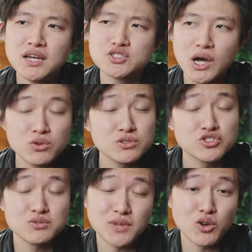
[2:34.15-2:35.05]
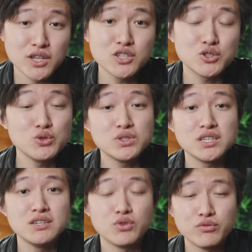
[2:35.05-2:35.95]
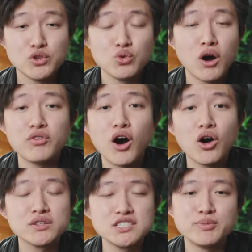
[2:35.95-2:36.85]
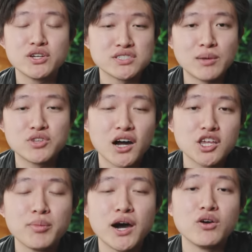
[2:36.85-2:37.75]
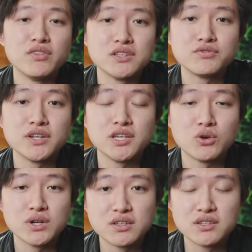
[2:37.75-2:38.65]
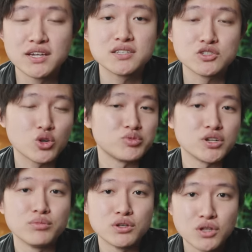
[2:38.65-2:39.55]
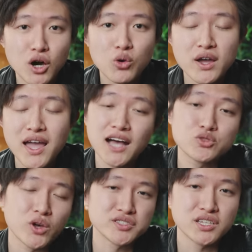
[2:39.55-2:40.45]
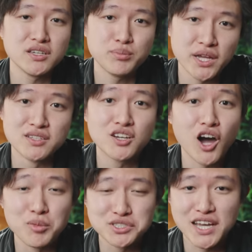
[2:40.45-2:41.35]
So I'll link to the review of all the speakers I'm talking about in this video in the link description below, as well as the pinned comment